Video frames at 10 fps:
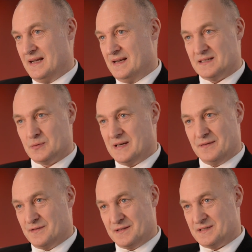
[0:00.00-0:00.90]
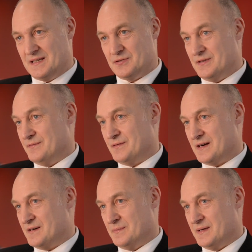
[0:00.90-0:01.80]
in a 21st century
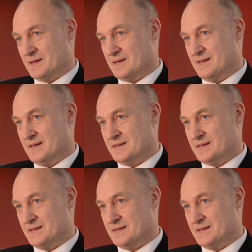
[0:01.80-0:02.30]
environment